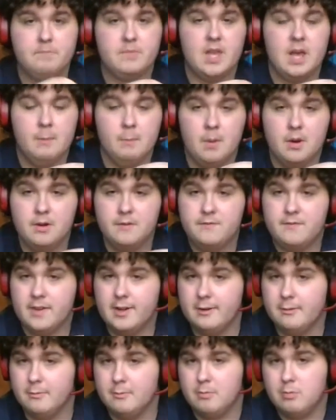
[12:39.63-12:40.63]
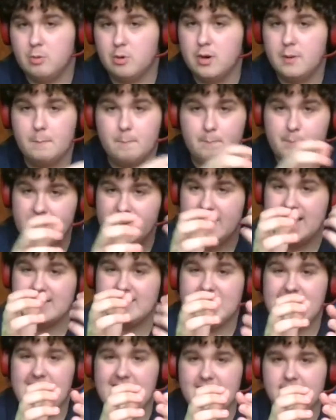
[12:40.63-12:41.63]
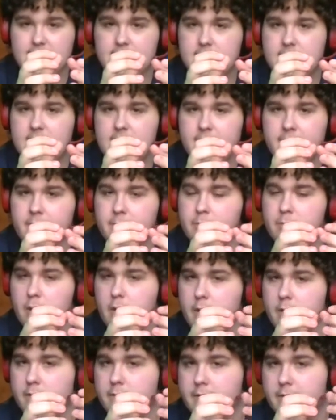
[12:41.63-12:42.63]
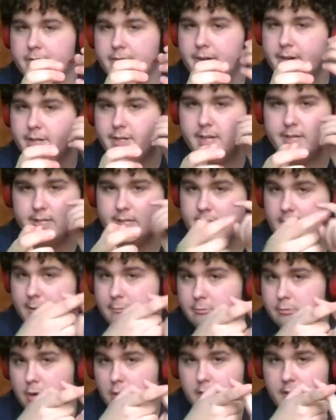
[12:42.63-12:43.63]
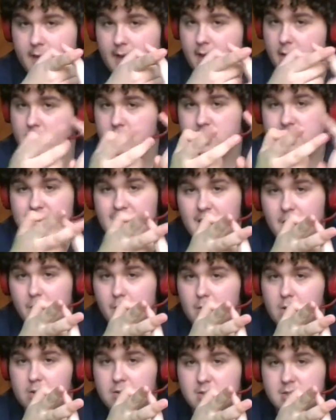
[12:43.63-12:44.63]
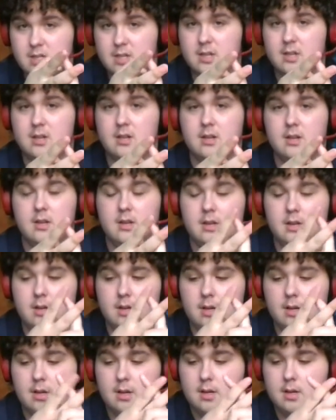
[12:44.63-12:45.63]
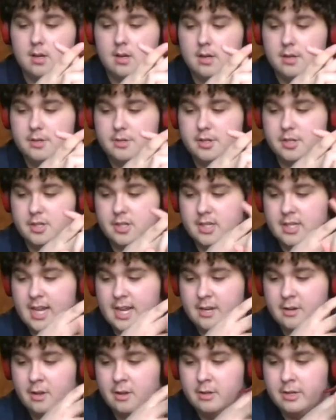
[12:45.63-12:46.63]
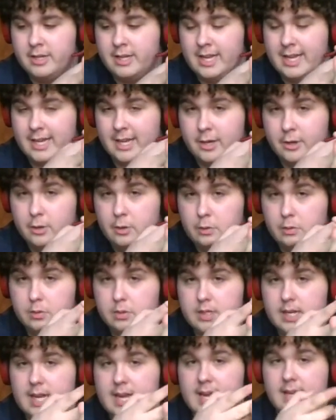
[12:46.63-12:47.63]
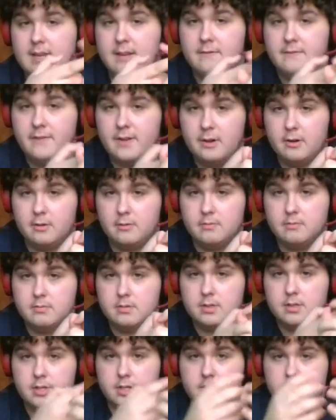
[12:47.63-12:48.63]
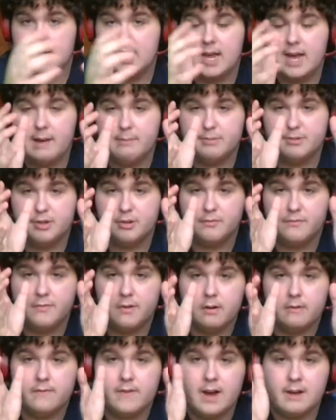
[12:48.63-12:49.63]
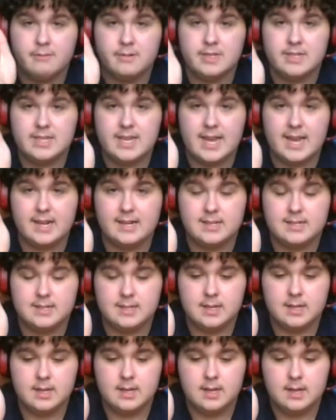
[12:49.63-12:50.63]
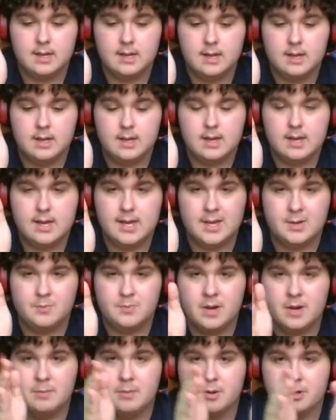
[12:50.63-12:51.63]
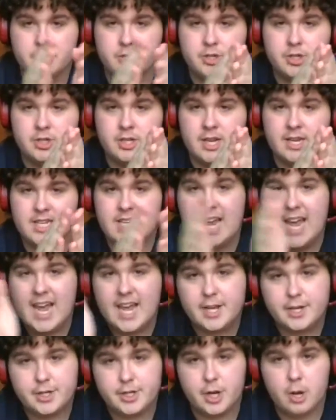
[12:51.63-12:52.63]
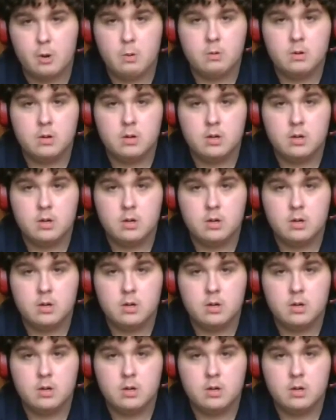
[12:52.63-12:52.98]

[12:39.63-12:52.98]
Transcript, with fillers: A modern film wouldn't be as it is if it weren't for the franchises like Rocky or Star Wars. Just the technology they used in the films, just episode 4, 5 and 6, is pretty much just a tech show.